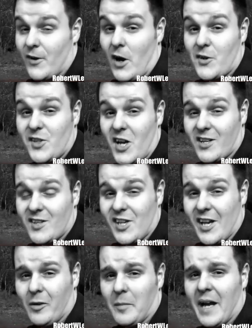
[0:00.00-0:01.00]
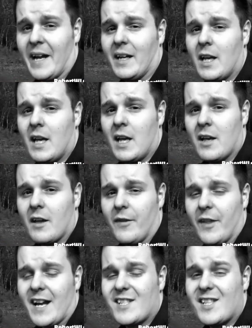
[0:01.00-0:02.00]
As far as I can tell, mate,
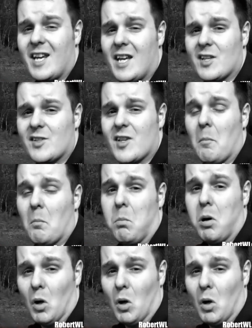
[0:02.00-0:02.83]
that is